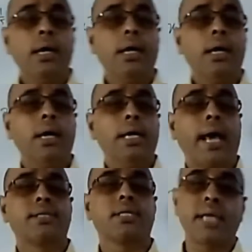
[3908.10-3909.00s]
it has the
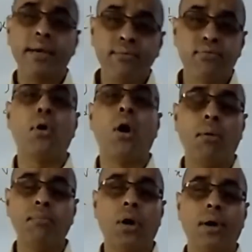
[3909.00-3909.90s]
same
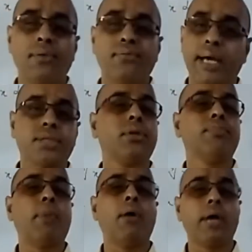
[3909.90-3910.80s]
form of x to the
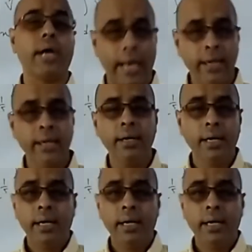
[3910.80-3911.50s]
power n.